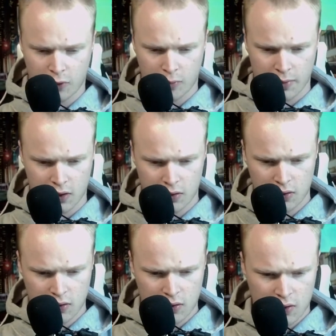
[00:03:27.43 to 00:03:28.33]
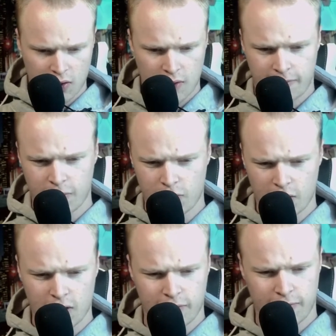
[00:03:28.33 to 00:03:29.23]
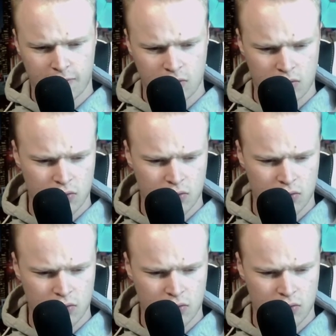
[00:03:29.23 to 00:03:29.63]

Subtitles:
but it was kind of